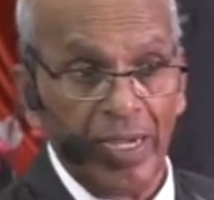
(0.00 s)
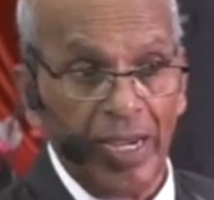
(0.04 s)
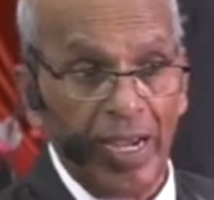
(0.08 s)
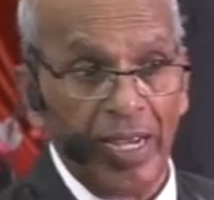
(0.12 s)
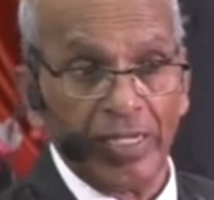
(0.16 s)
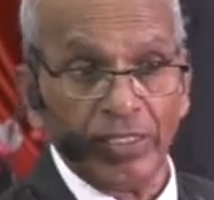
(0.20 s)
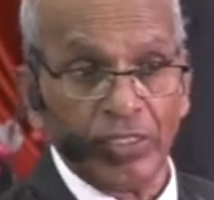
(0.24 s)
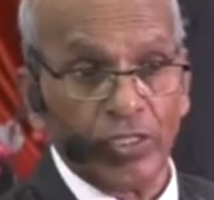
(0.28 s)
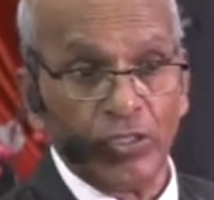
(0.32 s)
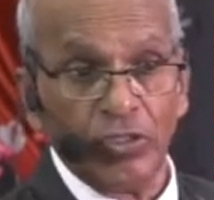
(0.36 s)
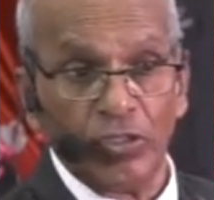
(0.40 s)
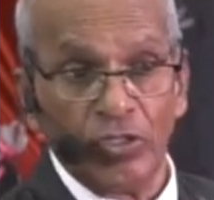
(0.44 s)

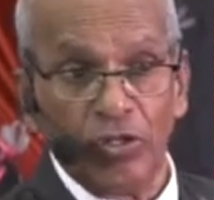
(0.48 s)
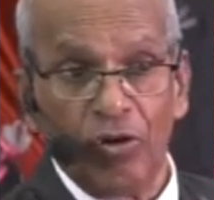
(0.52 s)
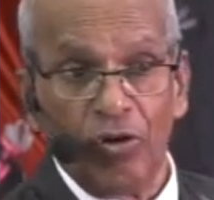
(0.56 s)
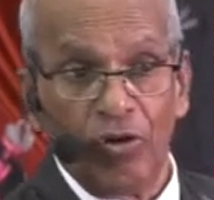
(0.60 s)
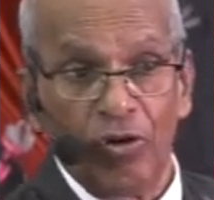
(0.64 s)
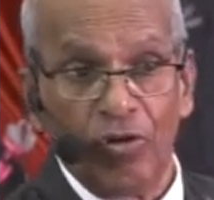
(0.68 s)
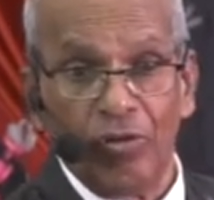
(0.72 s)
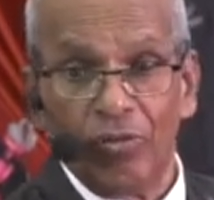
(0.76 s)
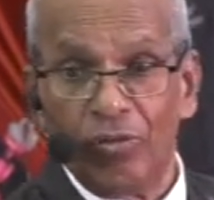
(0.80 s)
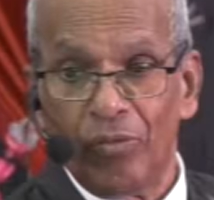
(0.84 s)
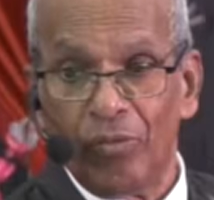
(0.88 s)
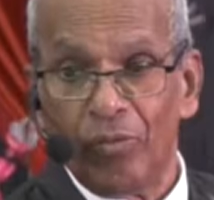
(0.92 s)
As you
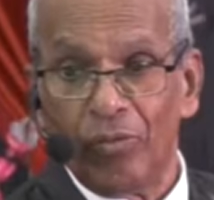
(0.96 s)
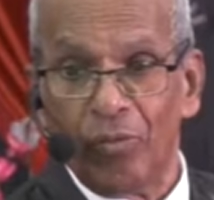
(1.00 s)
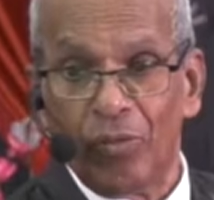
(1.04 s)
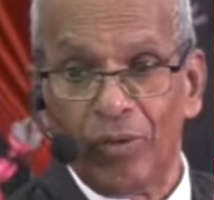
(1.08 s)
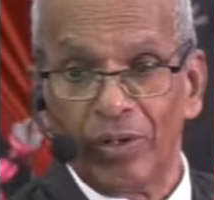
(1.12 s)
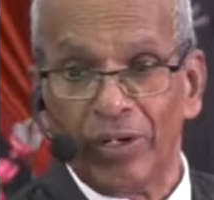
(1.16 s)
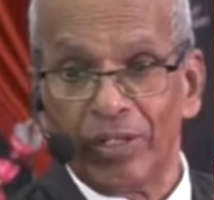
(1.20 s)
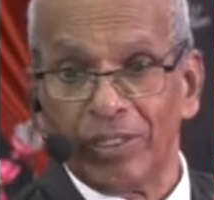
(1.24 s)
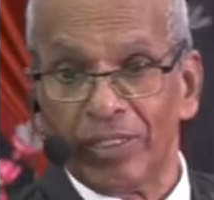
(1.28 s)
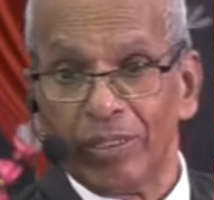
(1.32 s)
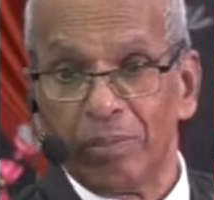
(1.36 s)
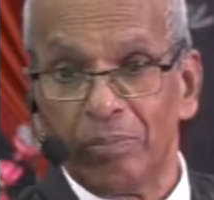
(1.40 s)
know,
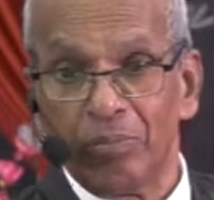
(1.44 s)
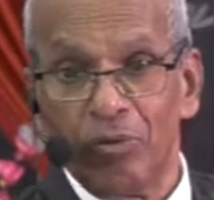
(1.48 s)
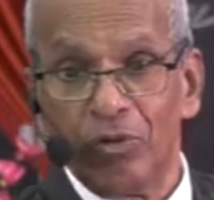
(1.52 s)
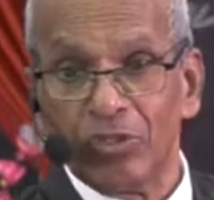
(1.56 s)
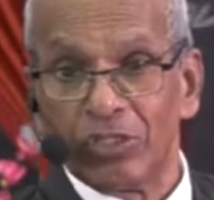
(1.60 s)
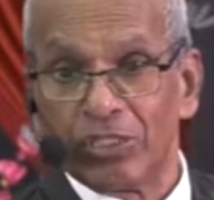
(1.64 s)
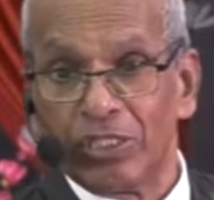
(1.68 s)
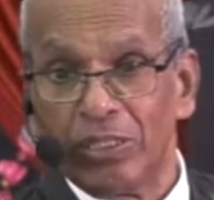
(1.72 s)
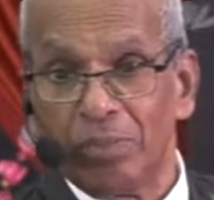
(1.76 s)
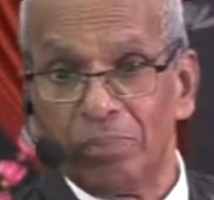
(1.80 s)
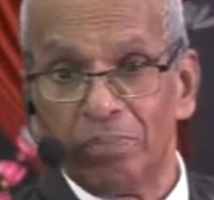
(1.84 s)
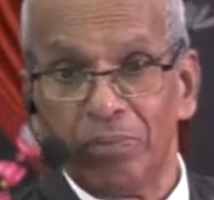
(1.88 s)
one of the
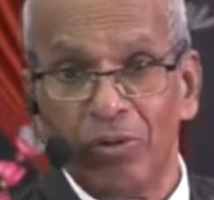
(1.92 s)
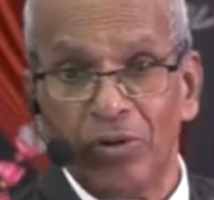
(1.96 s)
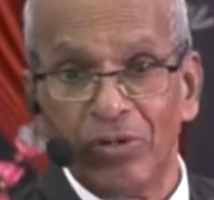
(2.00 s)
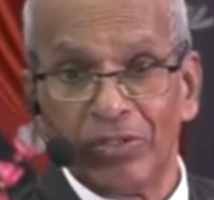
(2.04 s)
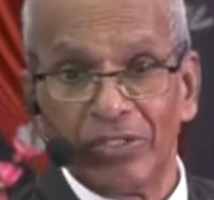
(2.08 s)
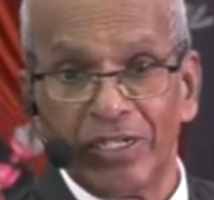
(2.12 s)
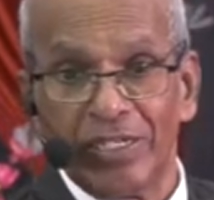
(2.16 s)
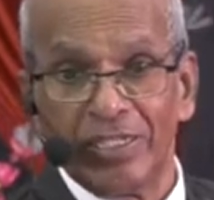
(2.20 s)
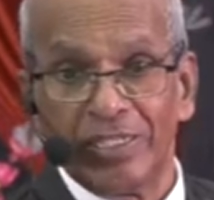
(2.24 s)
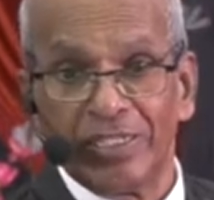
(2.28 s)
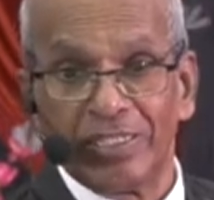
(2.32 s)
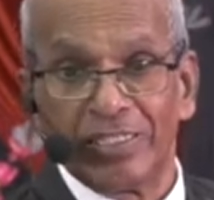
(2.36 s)
most
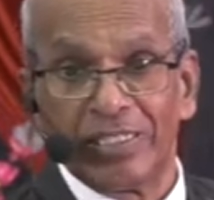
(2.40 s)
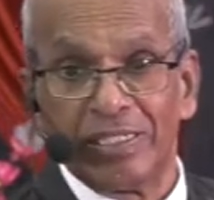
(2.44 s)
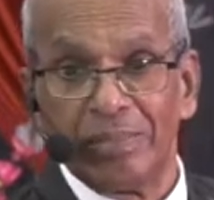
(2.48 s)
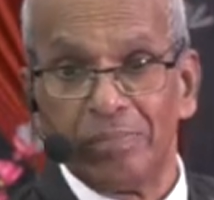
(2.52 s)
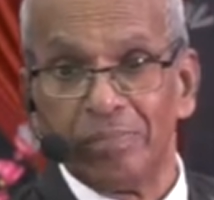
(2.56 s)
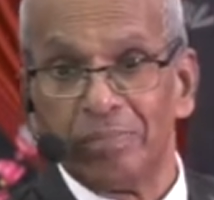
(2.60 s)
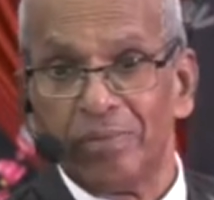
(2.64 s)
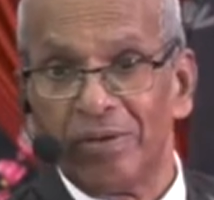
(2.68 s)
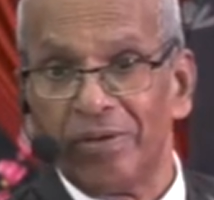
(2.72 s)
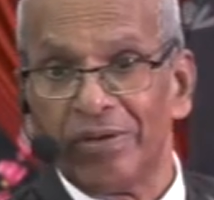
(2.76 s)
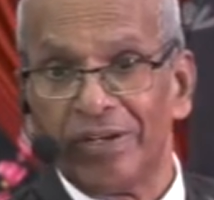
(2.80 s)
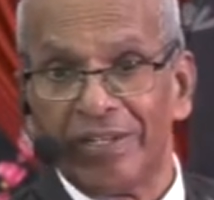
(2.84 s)
important
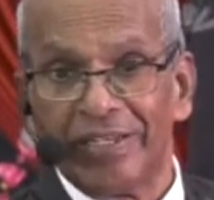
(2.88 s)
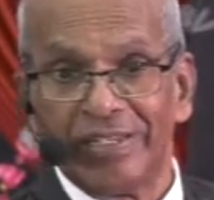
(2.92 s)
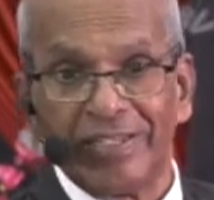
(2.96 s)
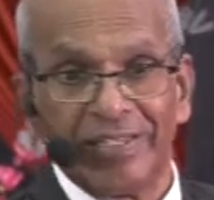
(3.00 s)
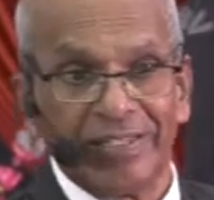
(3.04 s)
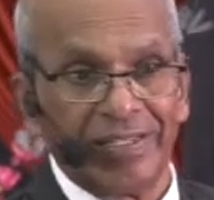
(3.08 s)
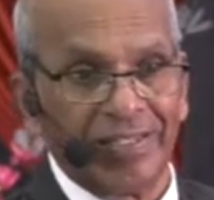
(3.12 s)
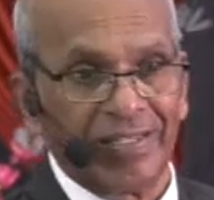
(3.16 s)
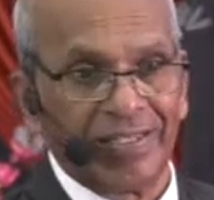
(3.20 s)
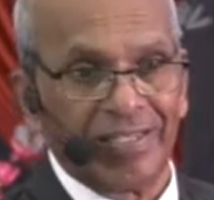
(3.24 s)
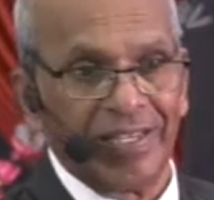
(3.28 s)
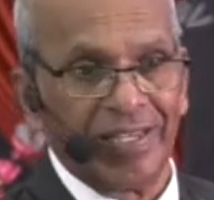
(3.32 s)
symbolic